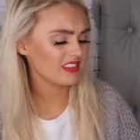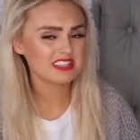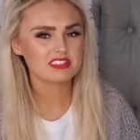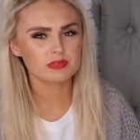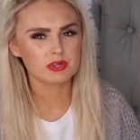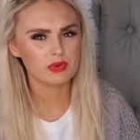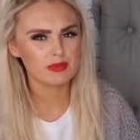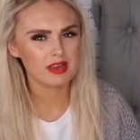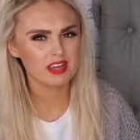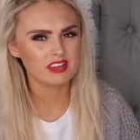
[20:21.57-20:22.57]
That's gonna
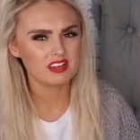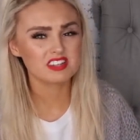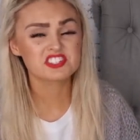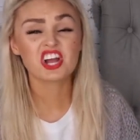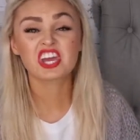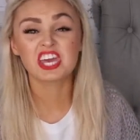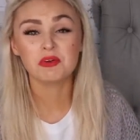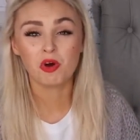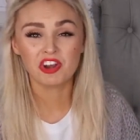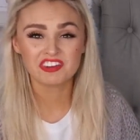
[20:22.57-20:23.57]
annoy me. A
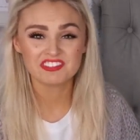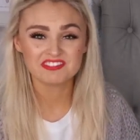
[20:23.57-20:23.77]
sucky one.